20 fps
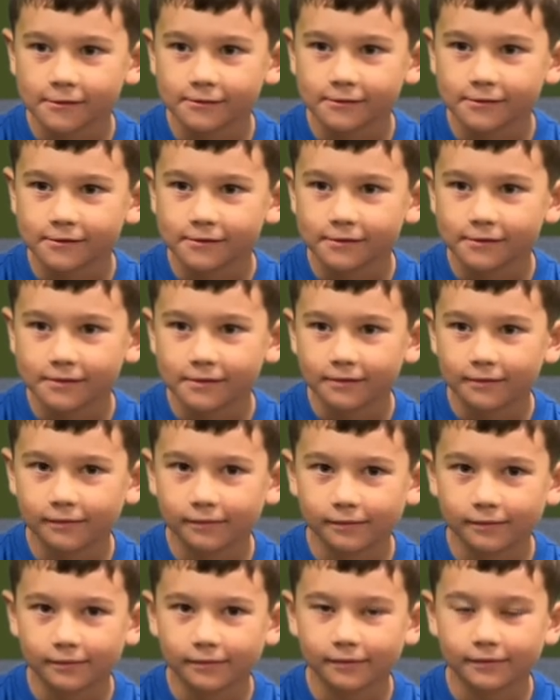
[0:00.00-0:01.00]

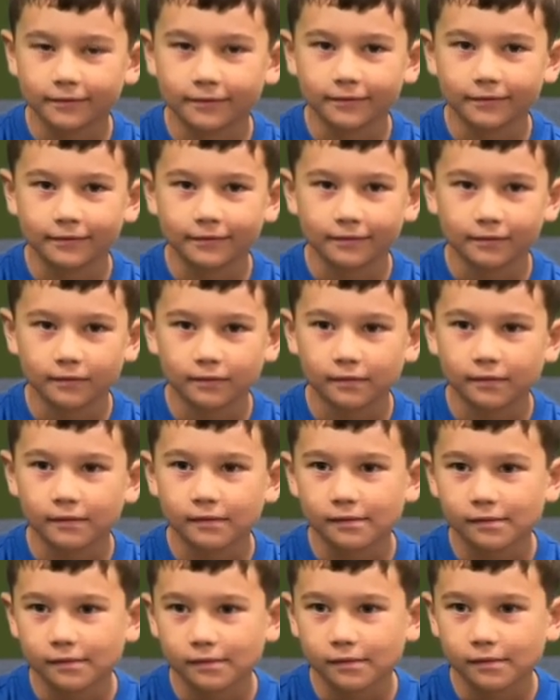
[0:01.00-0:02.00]

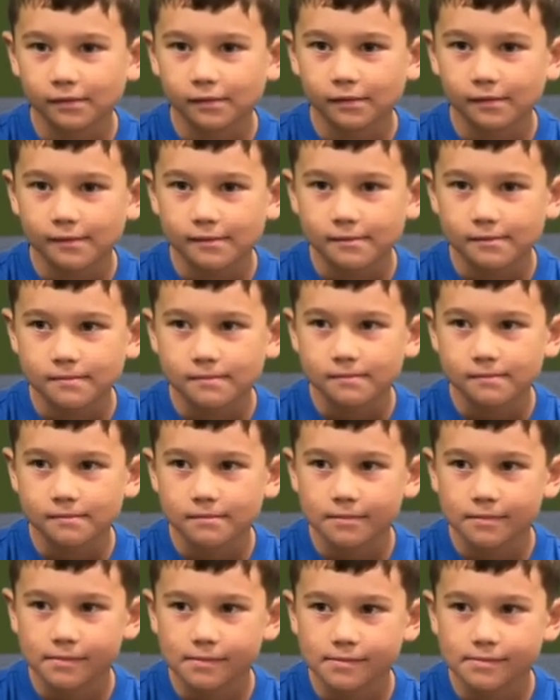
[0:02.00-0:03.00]

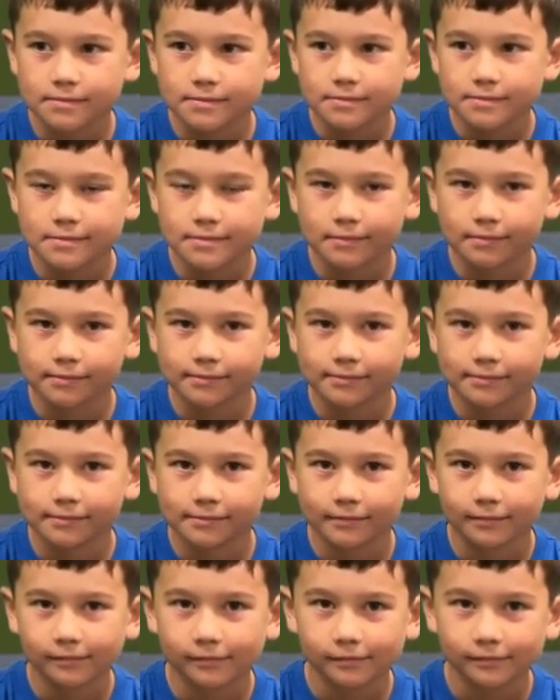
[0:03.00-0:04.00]

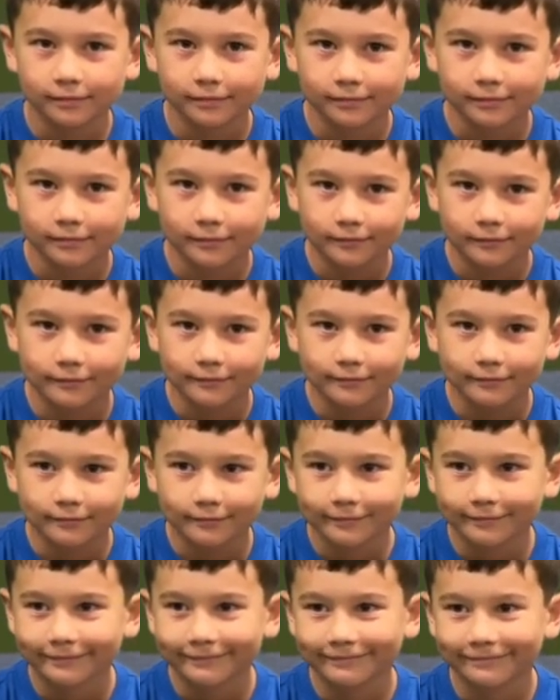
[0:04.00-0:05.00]

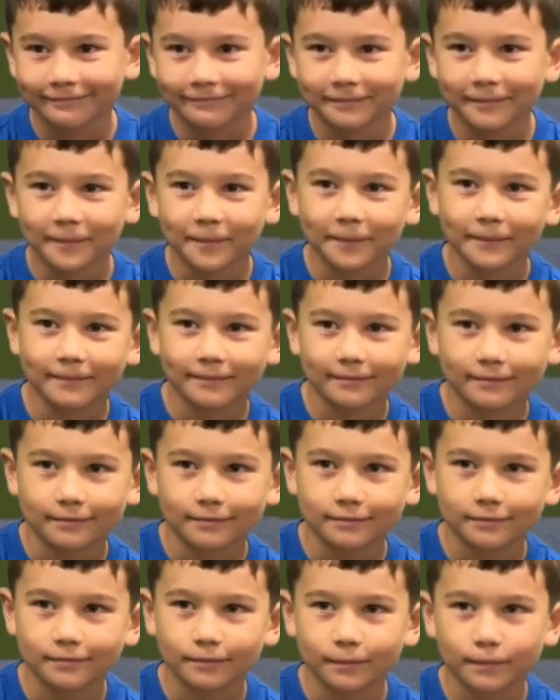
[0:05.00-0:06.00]

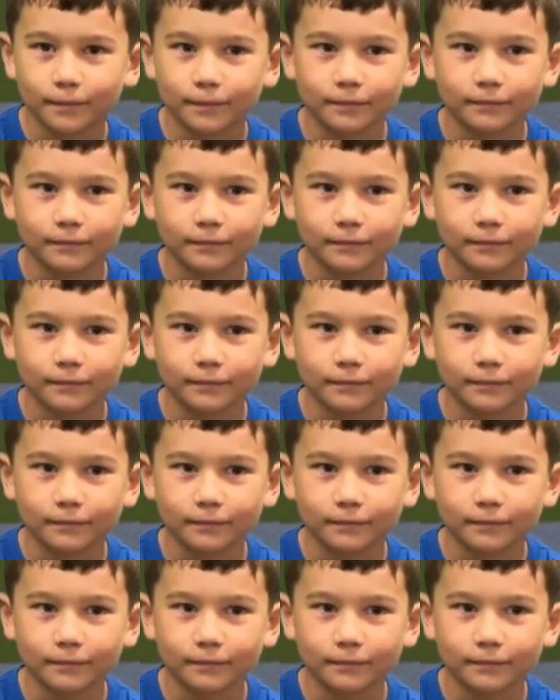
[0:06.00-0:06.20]
This person isn't speaking.